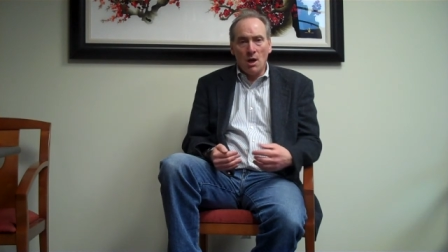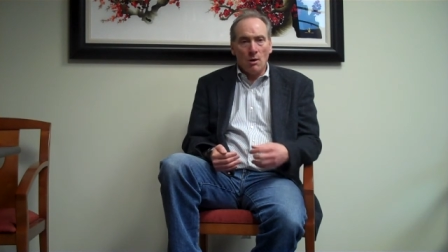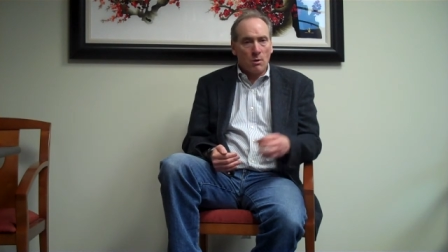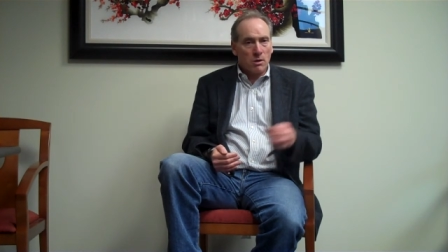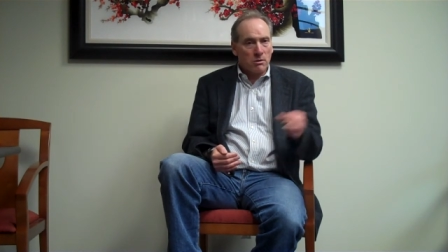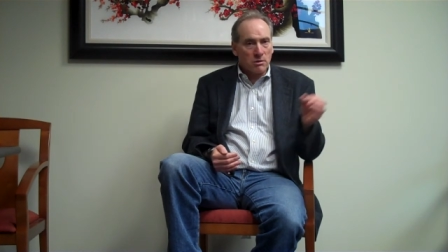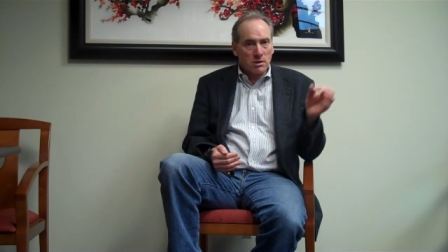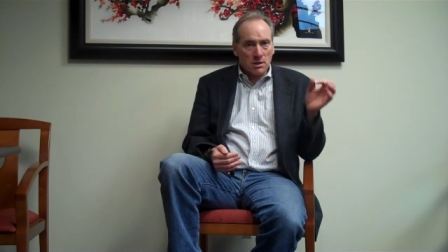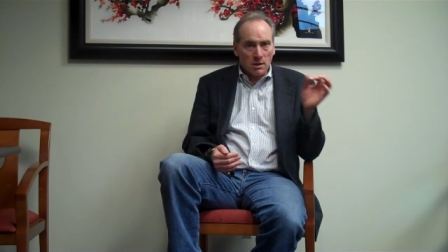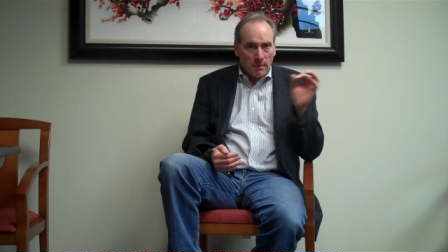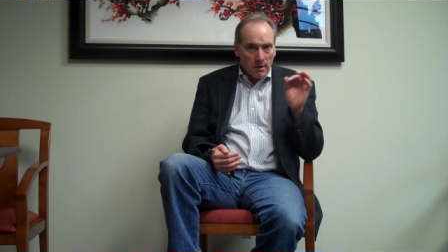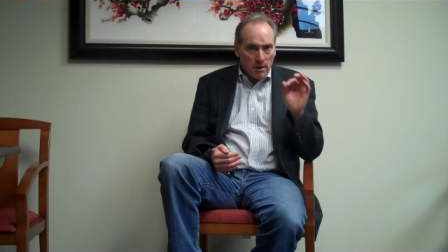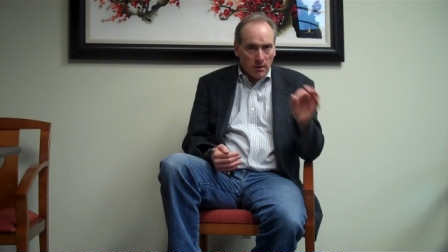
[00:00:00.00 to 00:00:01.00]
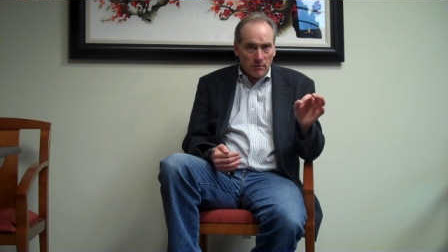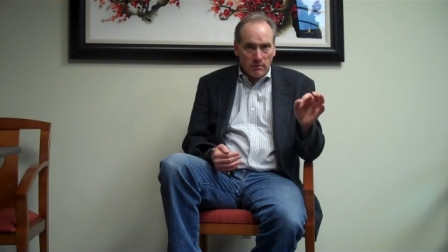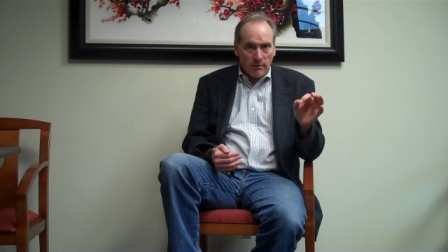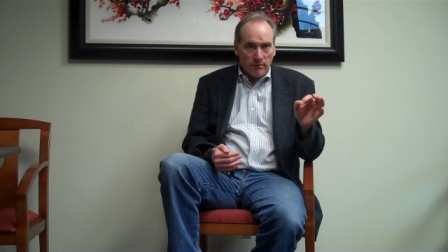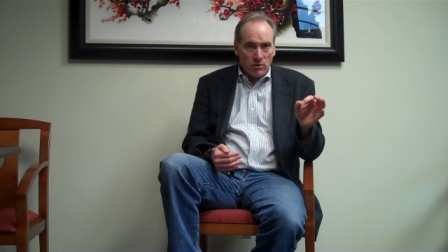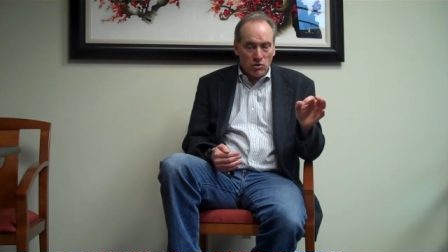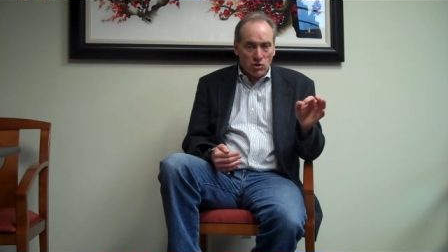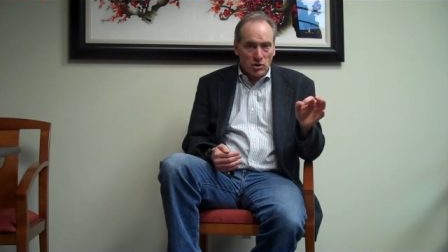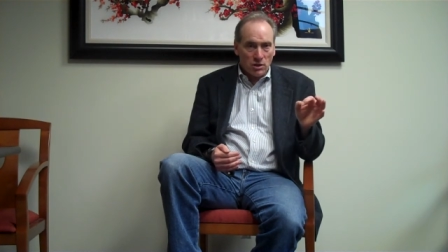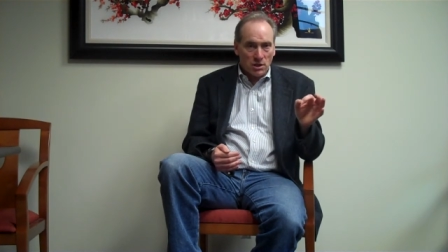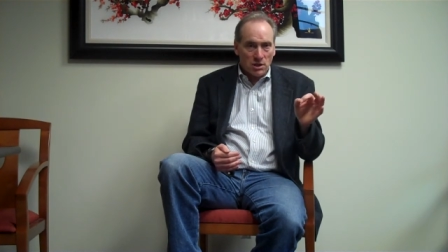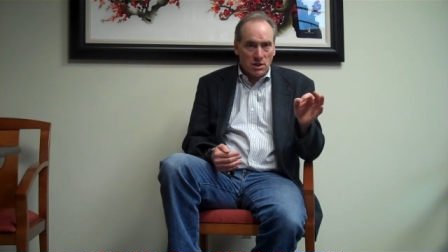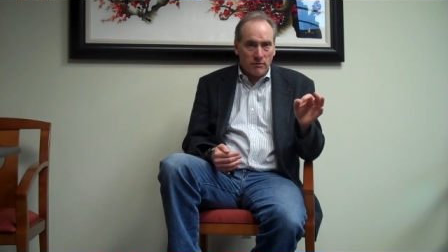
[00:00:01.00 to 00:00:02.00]
whether it's the American Revolution
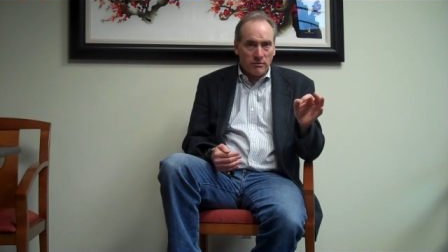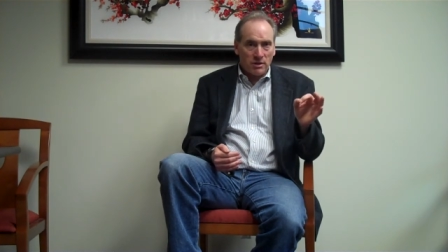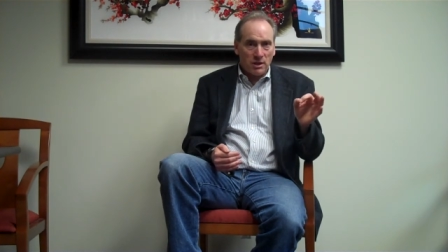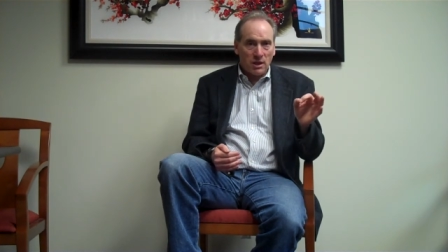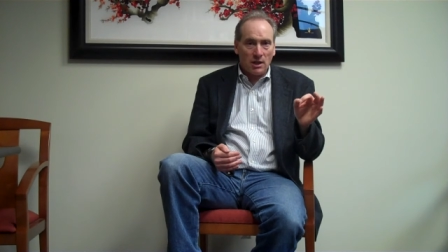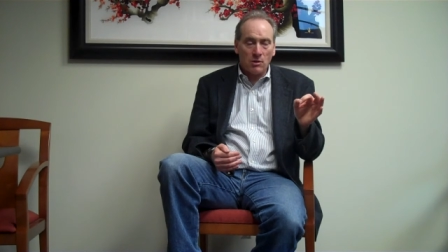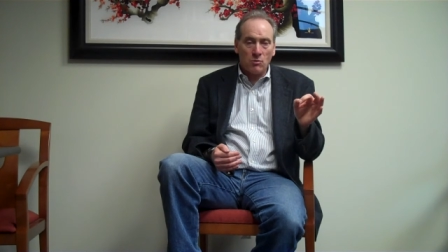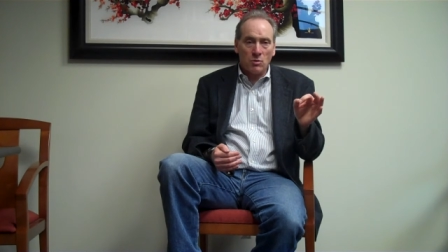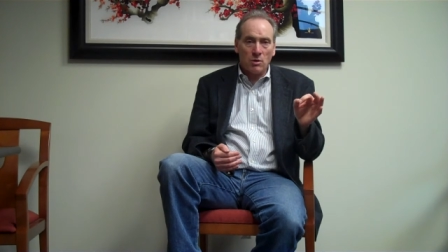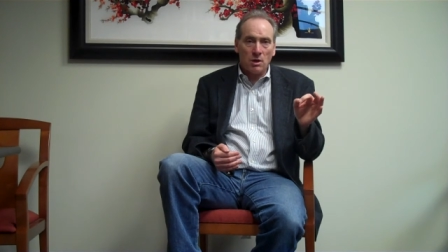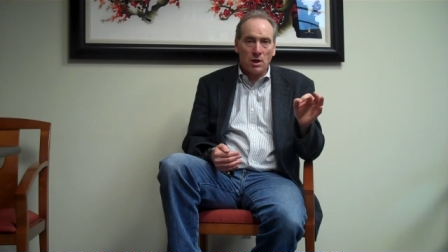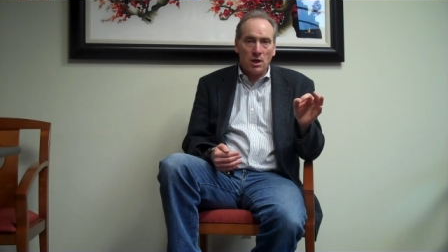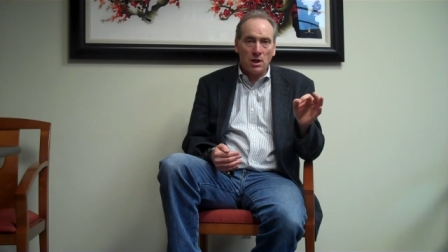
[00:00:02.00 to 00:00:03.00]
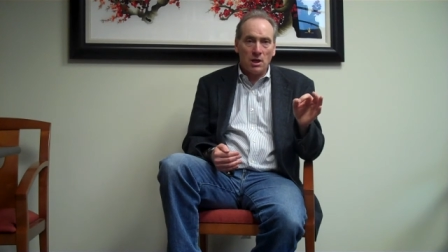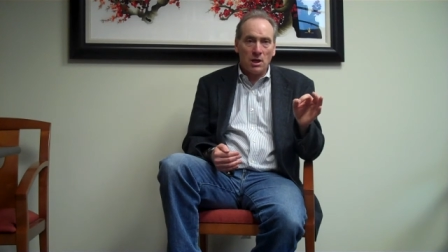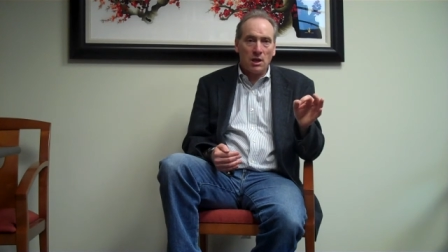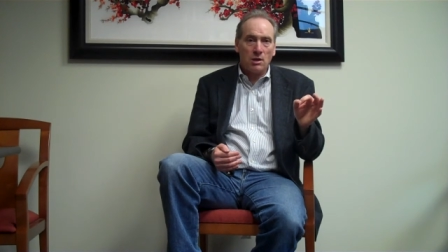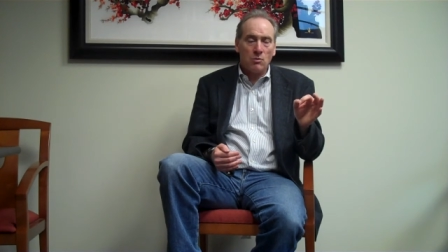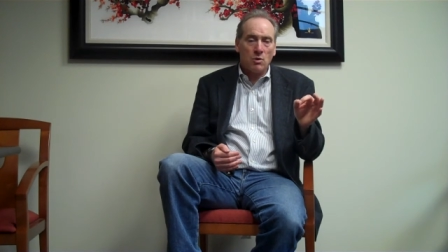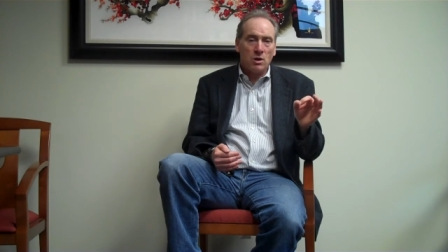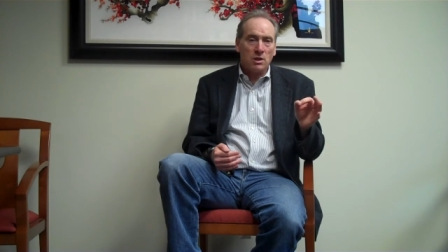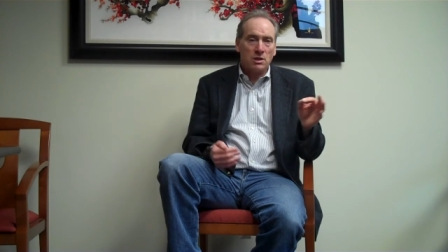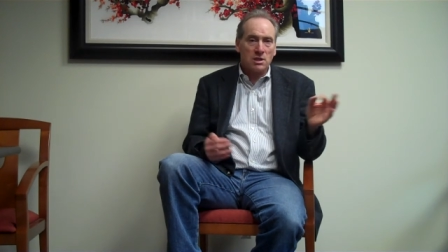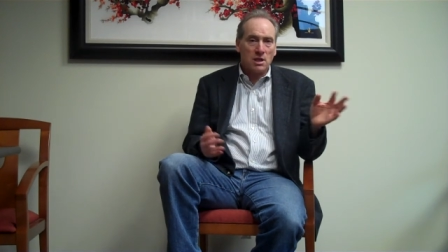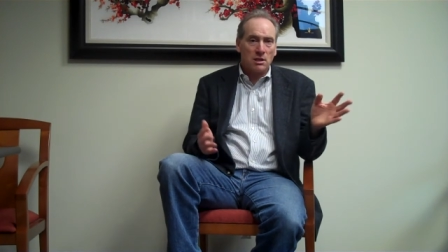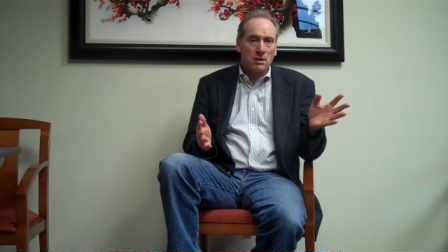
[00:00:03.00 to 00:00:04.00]
in 81 in
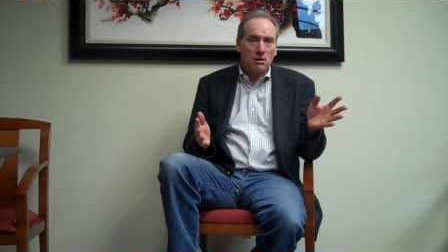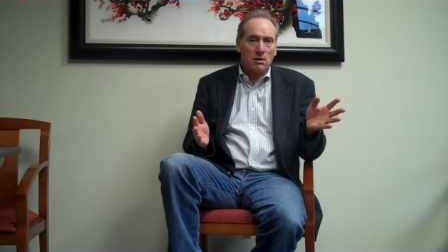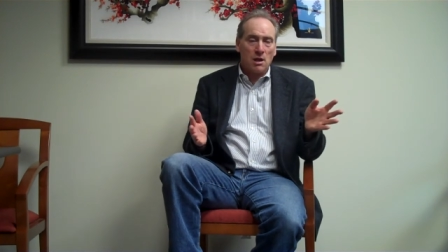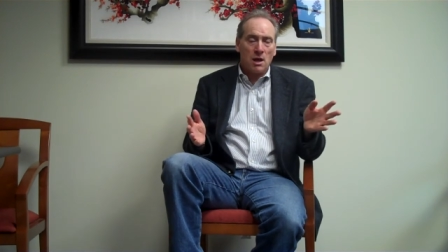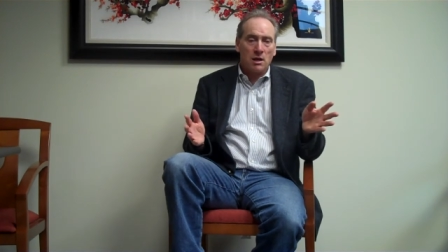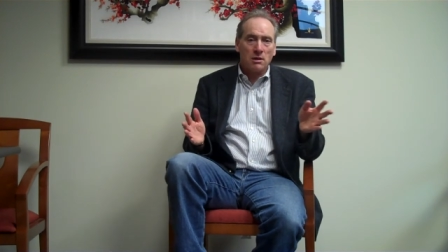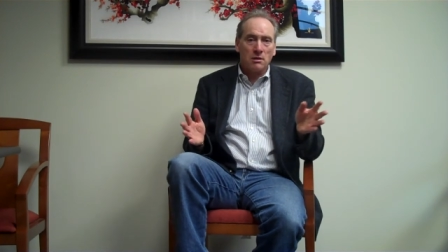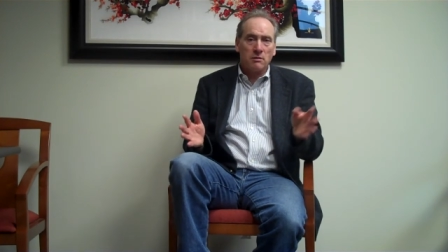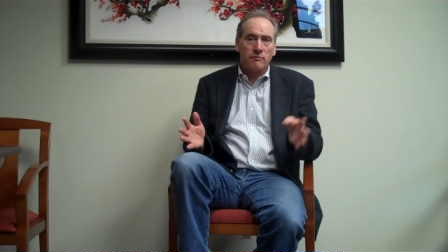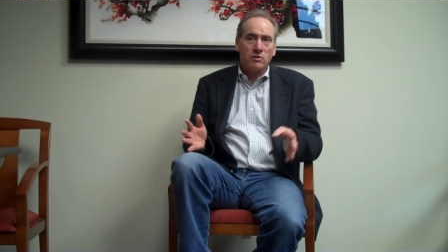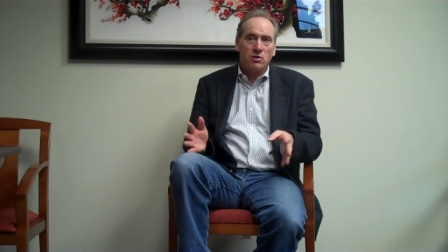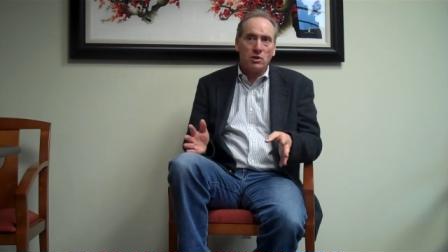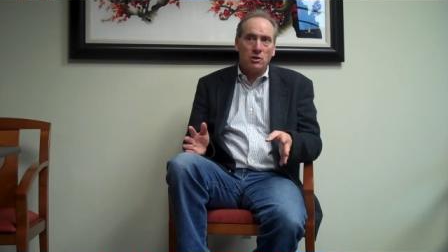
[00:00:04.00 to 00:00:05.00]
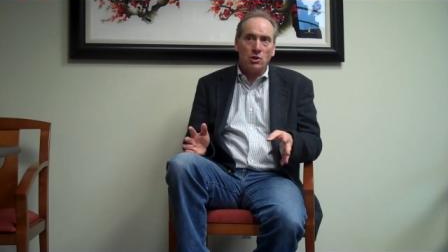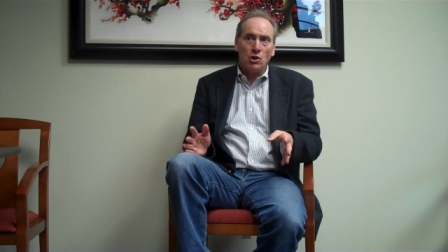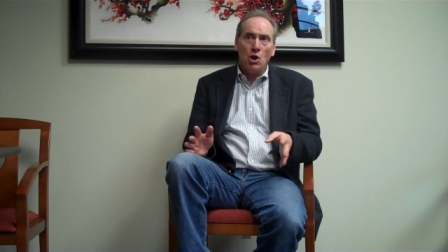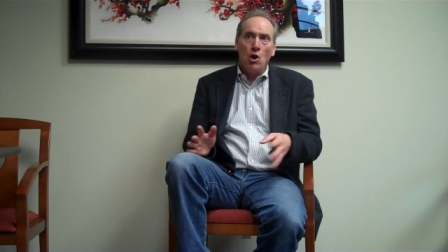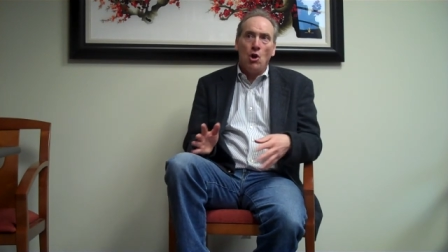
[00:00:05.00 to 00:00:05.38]
South Carolina and Virginia,